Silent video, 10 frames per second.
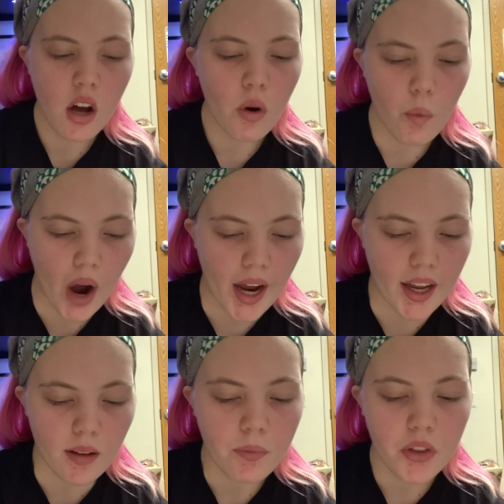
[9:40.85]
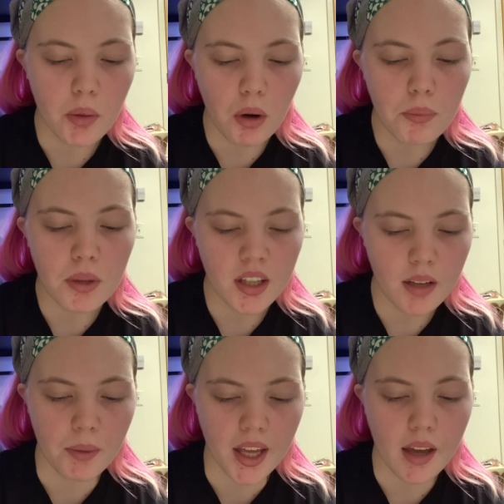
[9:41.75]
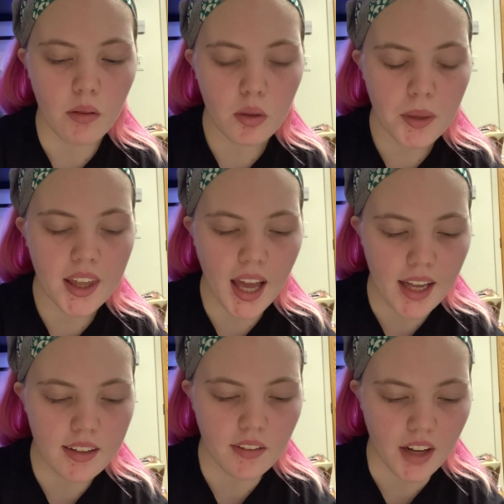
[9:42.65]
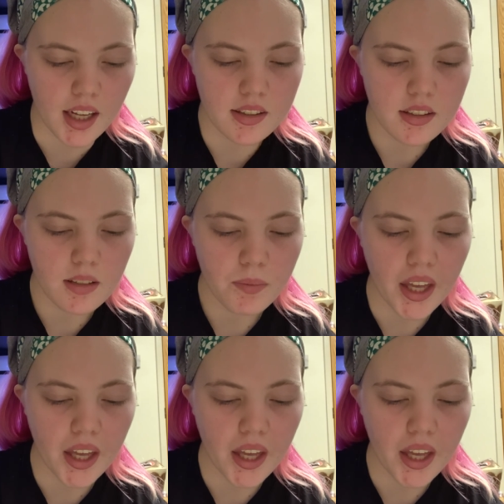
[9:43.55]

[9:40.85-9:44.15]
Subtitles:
Why? They won't believe me. It will be the end of us.